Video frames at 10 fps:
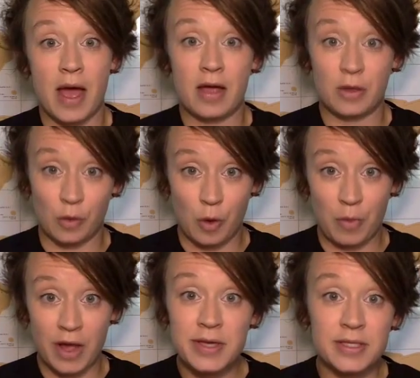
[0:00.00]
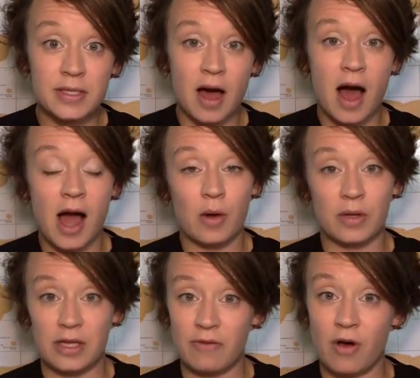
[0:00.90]
and Google+. I
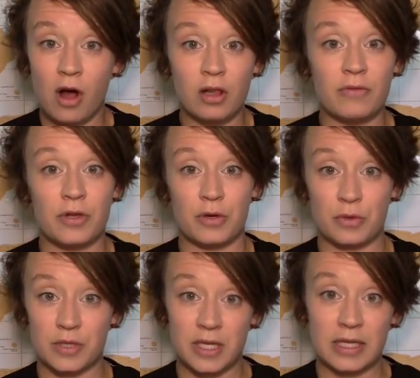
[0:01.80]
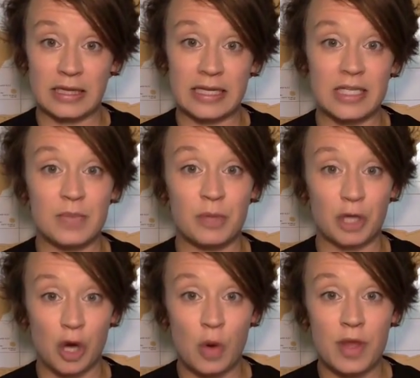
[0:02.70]
will leave all of those links
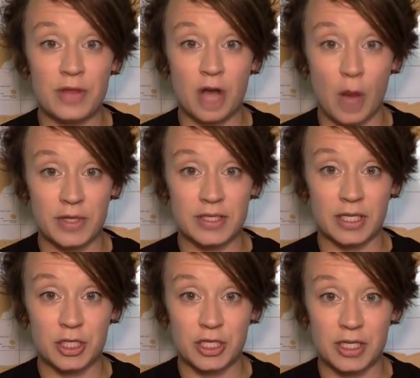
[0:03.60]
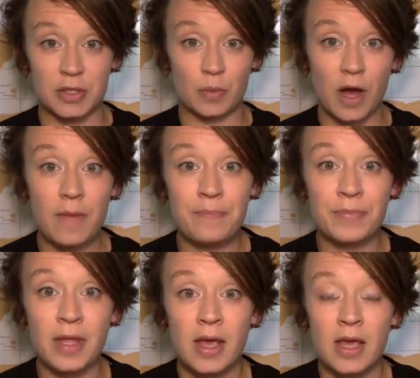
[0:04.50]
below in the comments section as well.
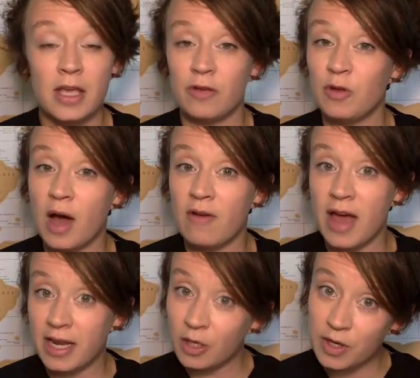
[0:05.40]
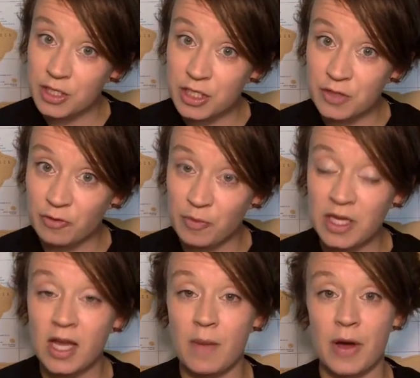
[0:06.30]
If you have any questions for
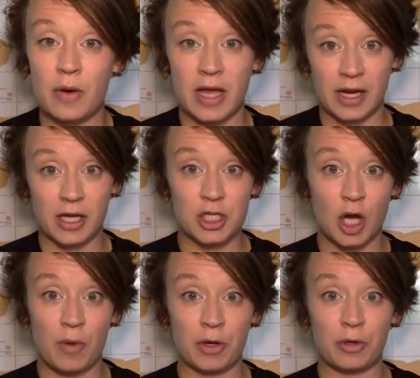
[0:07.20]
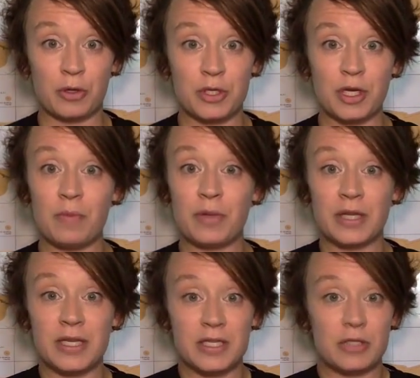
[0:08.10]
me about getting a job on a cruise ship,
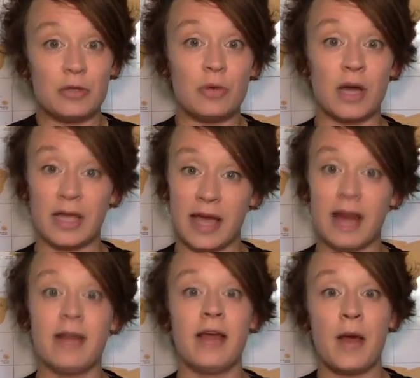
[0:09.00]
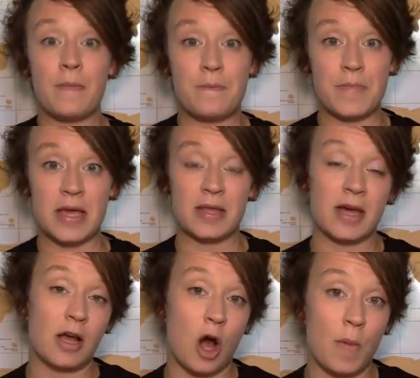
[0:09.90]
please do, again, make
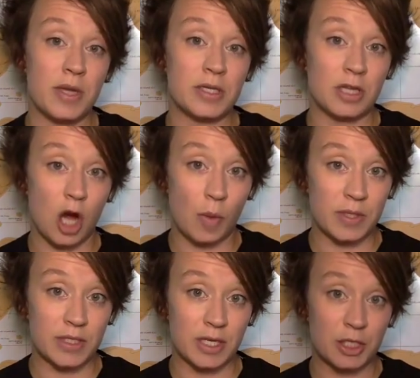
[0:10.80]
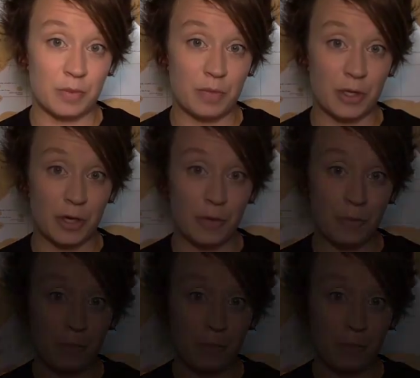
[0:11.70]
that comment in the comment section below.